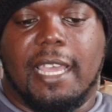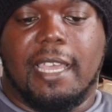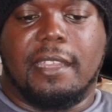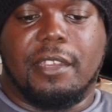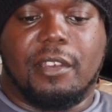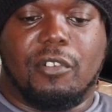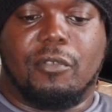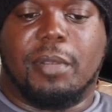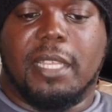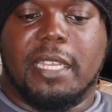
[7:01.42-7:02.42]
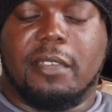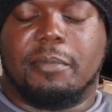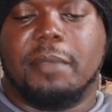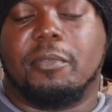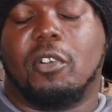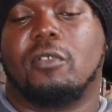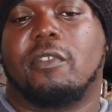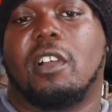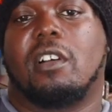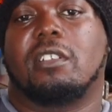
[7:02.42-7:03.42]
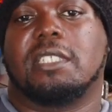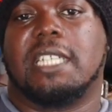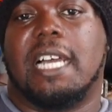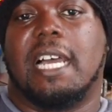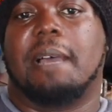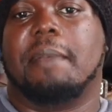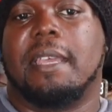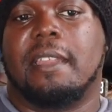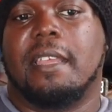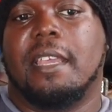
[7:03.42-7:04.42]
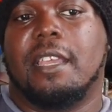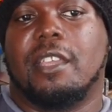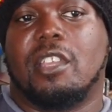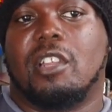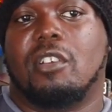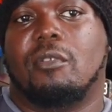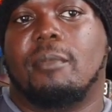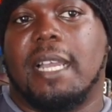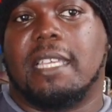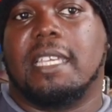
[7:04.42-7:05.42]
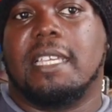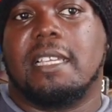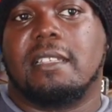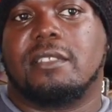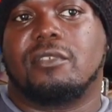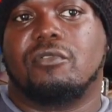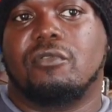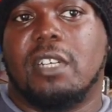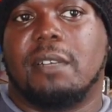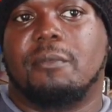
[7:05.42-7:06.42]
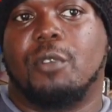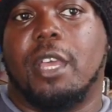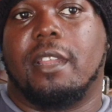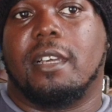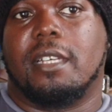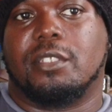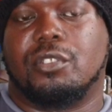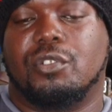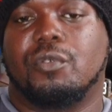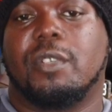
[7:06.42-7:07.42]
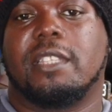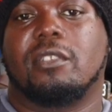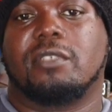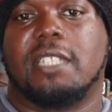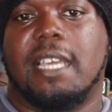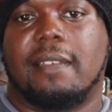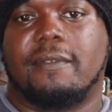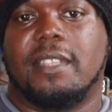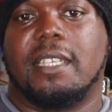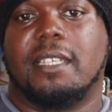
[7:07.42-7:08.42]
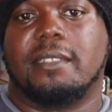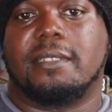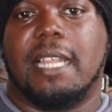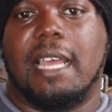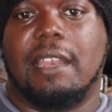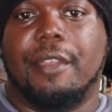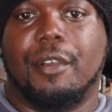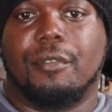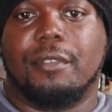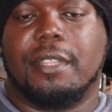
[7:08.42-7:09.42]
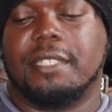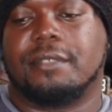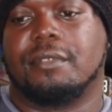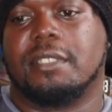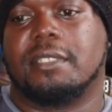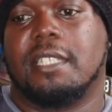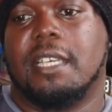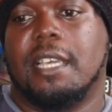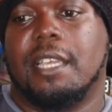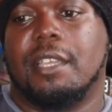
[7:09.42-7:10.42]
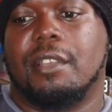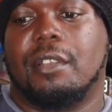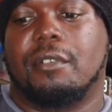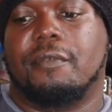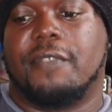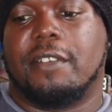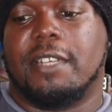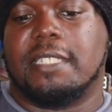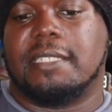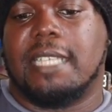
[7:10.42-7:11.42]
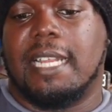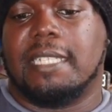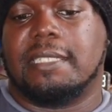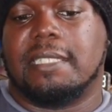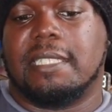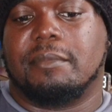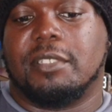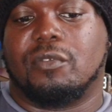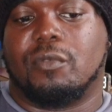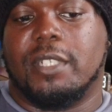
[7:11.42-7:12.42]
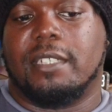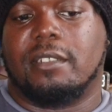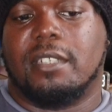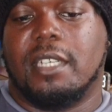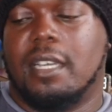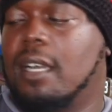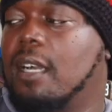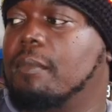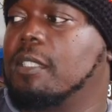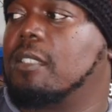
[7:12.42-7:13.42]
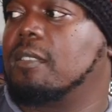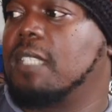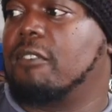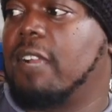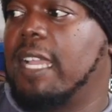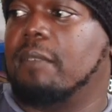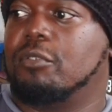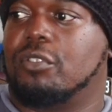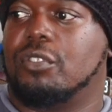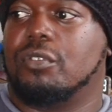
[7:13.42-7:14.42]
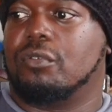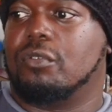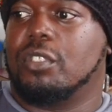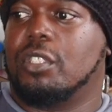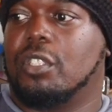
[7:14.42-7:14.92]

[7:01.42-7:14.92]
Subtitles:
had, plenty of people over all the time. And, my kids grew up with us doing those kind of things. And I know this was, very exciting to them as well, because they were able to,